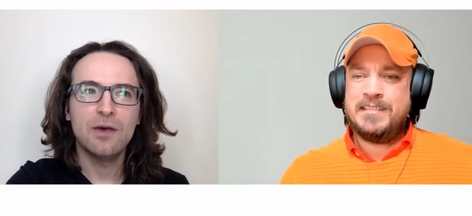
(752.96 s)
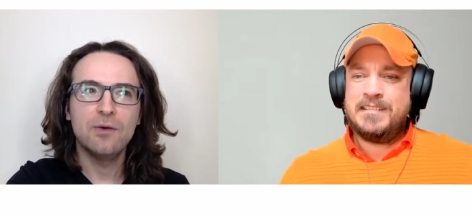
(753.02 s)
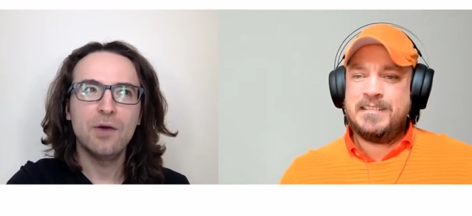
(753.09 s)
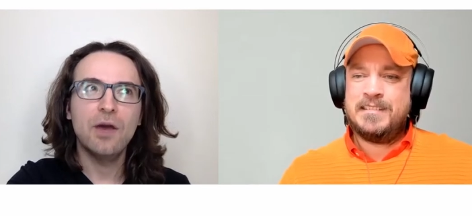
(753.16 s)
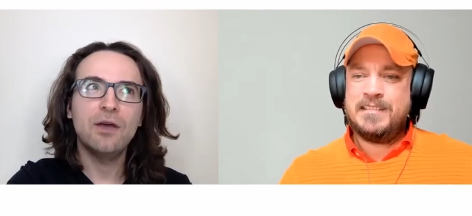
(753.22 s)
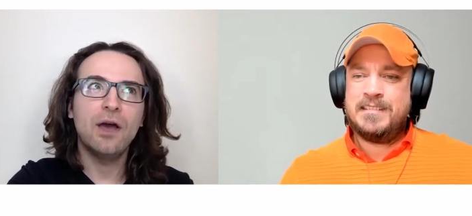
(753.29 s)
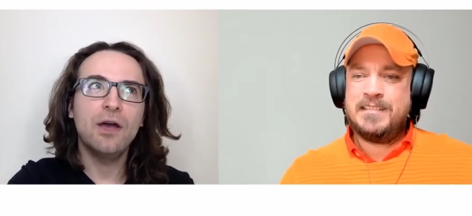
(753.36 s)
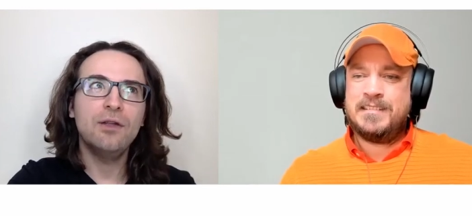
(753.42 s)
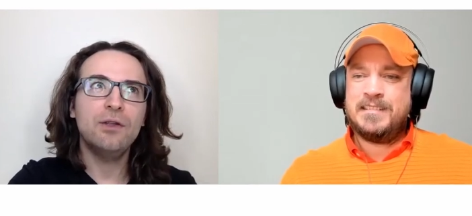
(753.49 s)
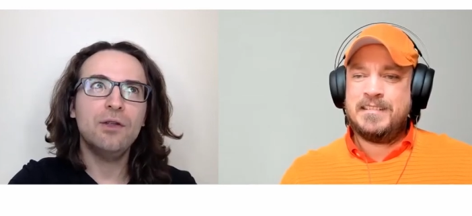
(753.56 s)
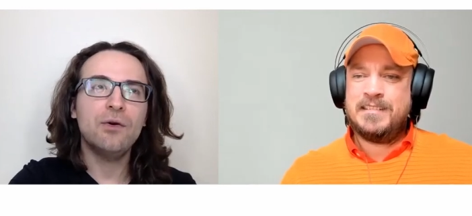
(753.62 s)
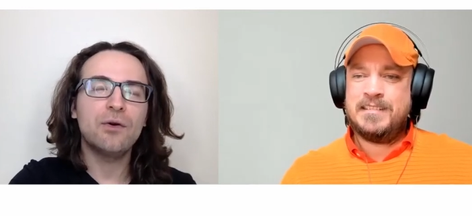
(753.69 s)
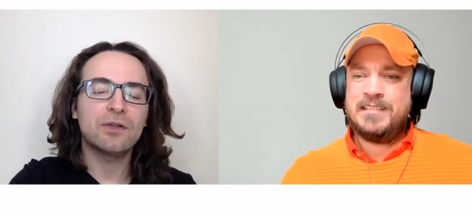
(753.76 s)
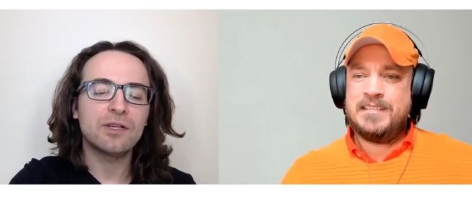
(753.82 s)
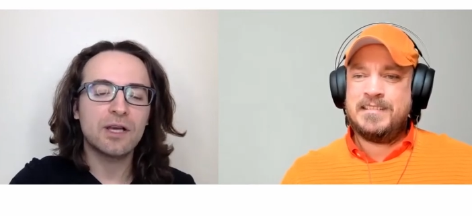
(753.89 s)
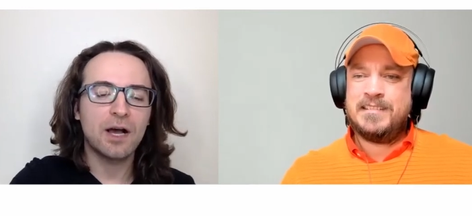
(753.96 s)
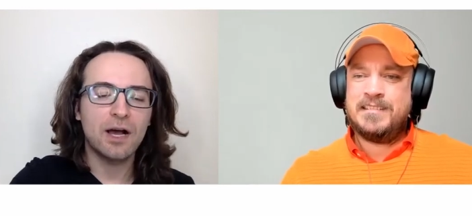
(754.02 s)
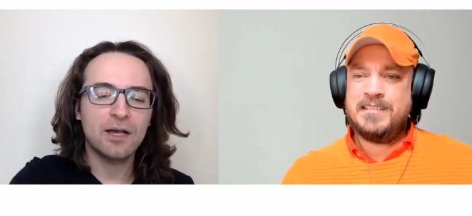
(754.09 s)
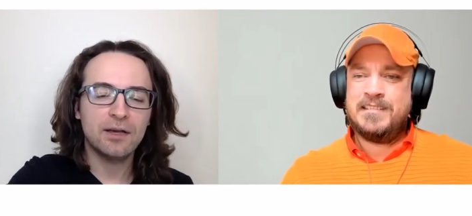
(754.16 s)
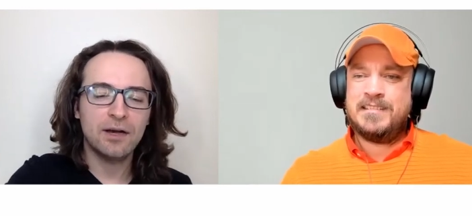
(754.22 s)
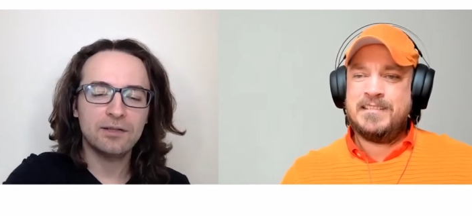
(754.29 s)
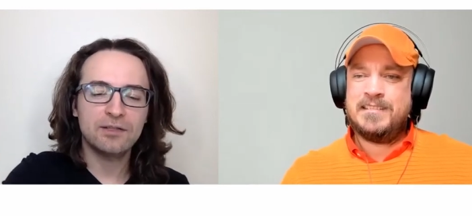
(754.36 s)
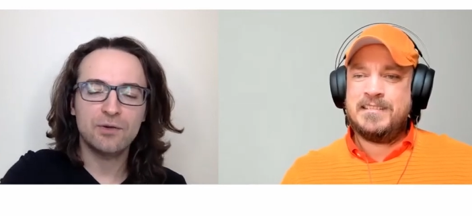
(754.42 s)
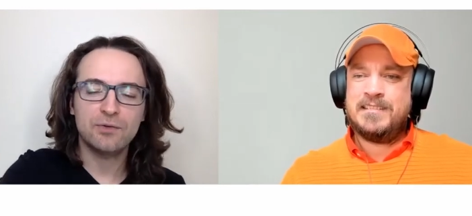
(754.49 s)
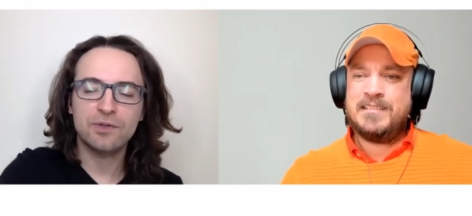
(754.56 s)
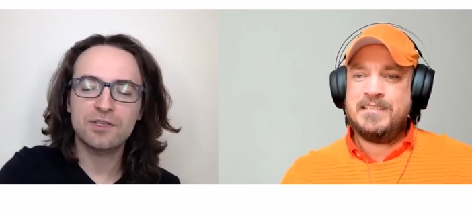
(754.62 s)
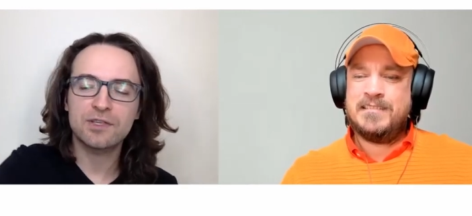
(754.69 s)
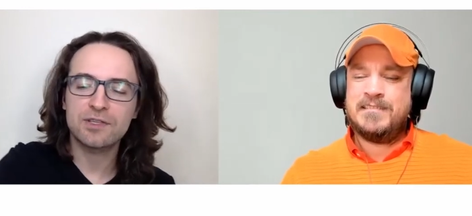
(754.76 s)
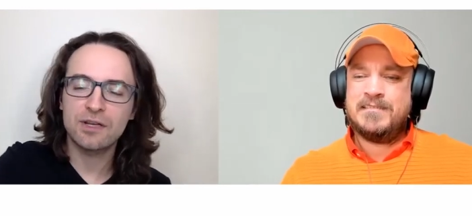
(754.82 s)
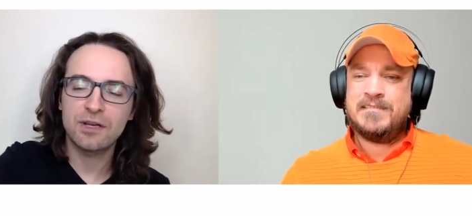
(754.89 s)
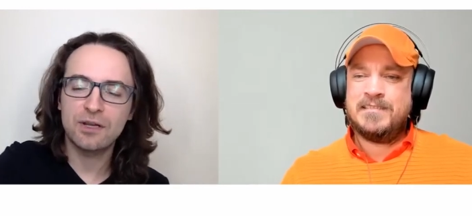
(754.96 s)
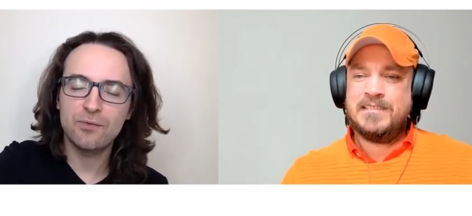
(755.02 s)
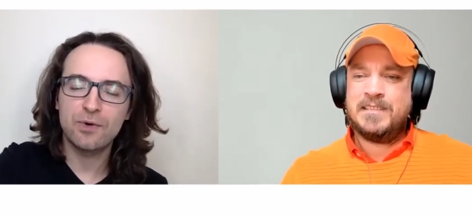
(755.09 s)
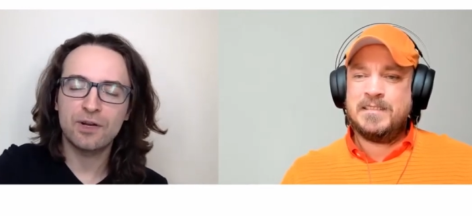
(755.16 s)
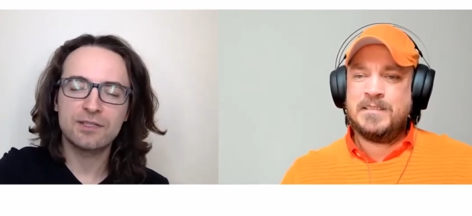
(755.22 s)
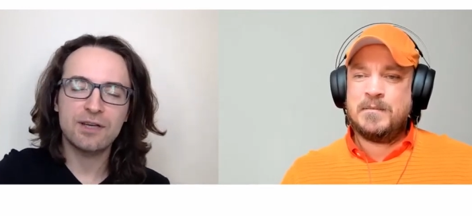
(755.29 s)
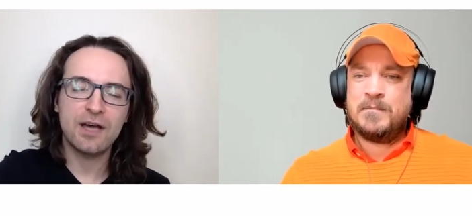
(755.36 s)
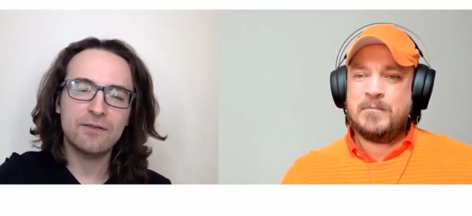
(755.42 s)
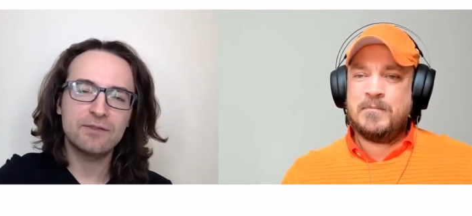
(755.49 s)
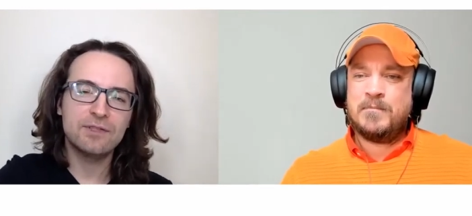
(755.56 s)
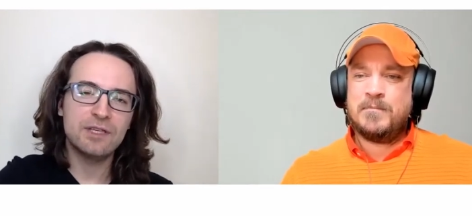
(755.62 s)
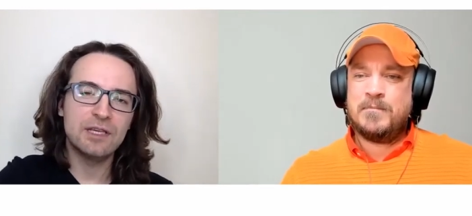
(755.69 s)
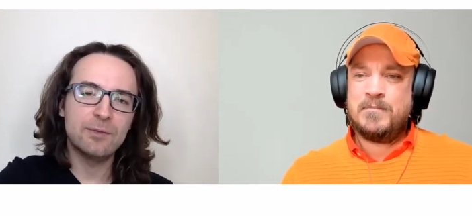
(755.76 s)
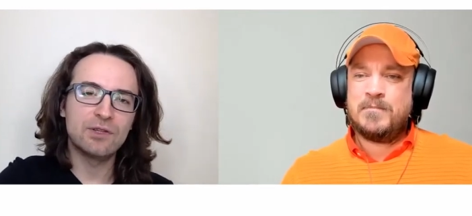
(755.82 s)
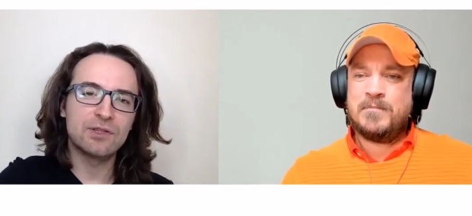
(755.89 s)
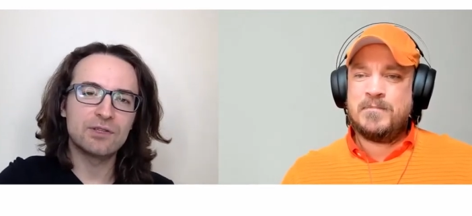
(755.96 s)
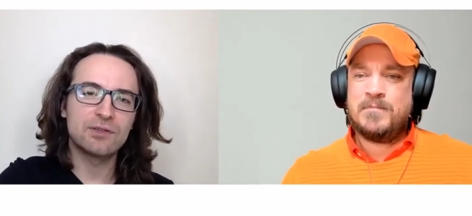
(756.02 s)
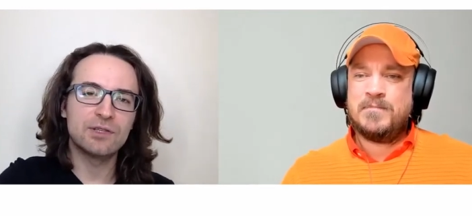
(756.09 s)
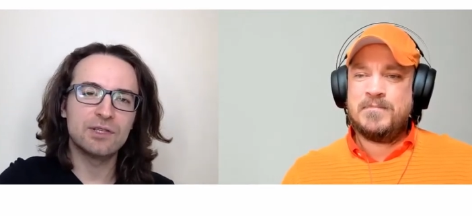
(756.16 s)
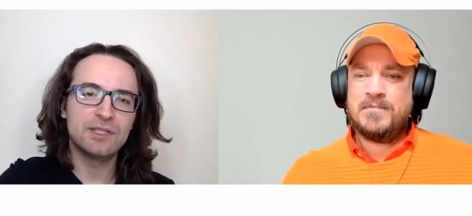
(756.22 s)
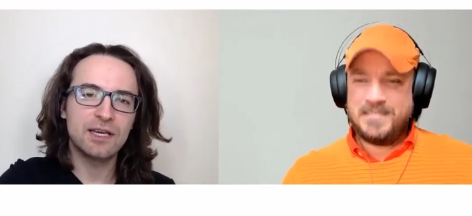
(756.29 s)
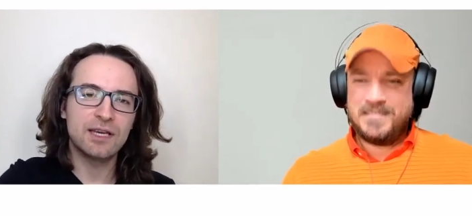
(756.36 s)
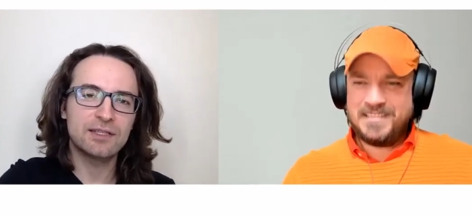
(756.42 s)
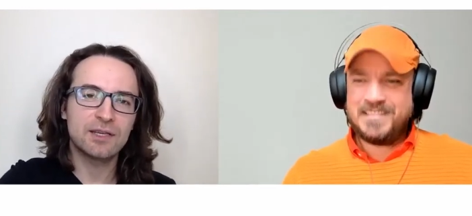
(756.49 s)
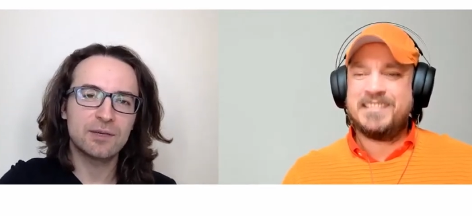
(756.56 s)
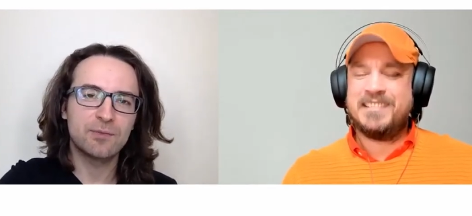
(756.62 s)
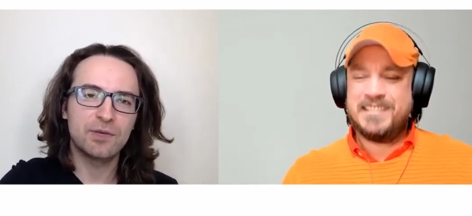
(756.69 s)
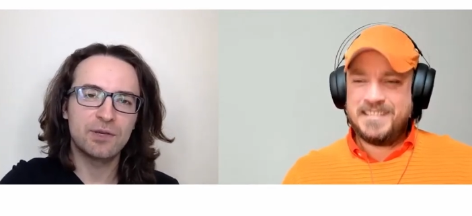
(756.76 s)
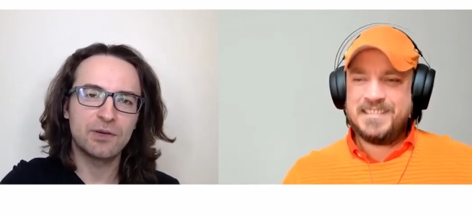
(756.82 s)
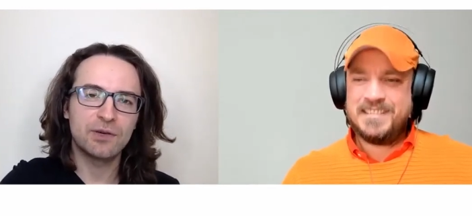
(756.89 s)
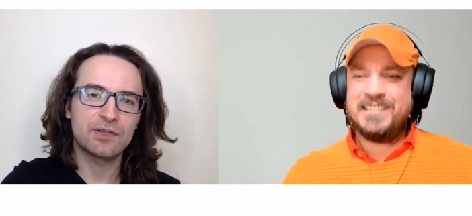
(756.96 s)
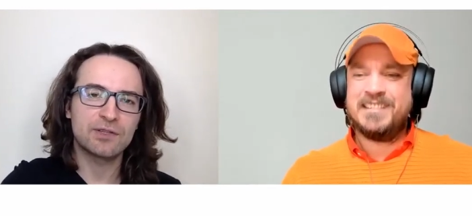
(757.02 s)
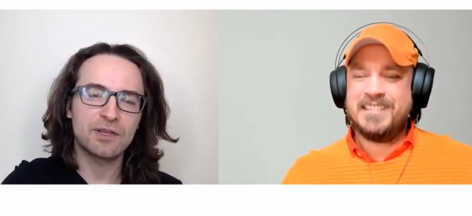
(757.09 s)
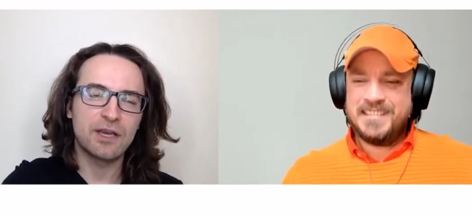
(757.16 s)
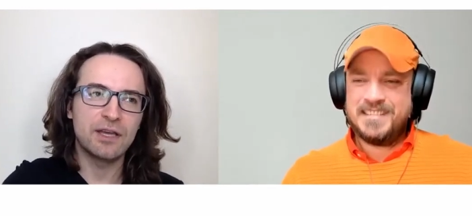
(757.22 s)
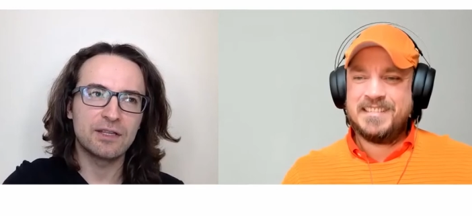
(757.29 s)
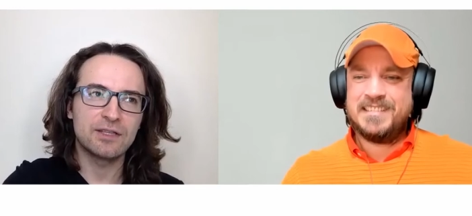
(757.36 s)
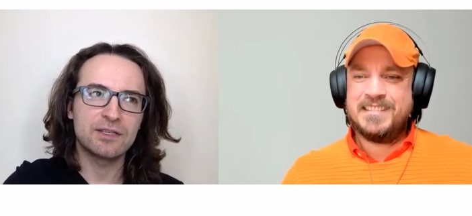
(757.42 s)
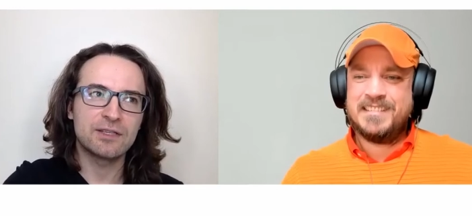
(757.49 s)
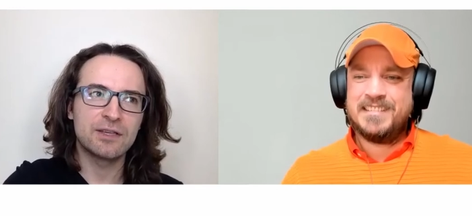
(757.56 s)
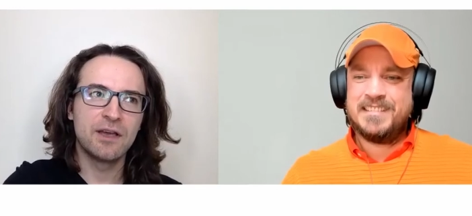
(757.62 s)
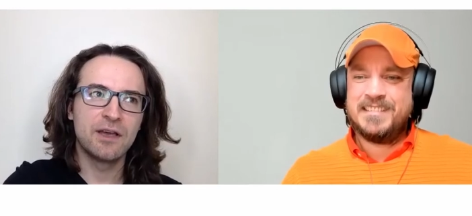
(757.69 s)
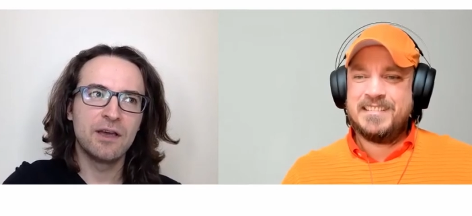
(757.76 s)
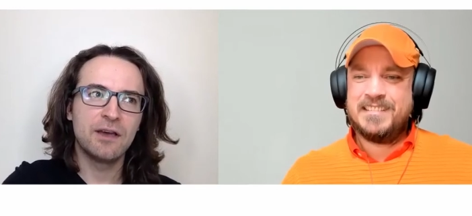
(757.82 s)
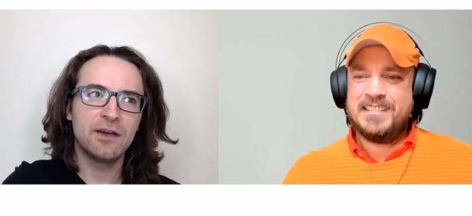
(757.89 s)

Speaker 1: And, you know, I, I don't necessarily want to dive deep into the data because it's,